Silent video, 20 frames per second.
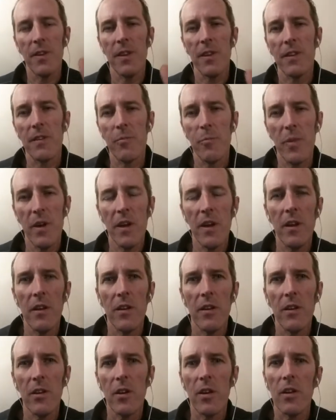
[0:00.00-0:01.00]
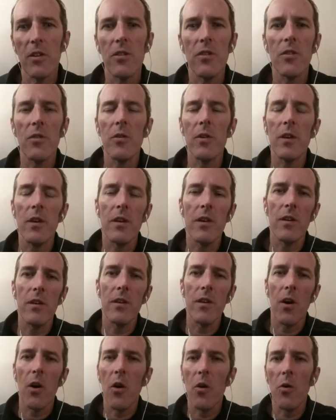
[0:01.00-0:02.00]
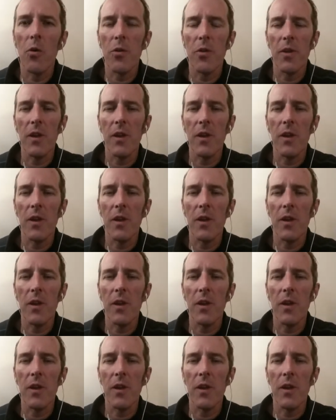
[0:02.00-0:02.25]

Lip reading: this bit, you could do it, the whole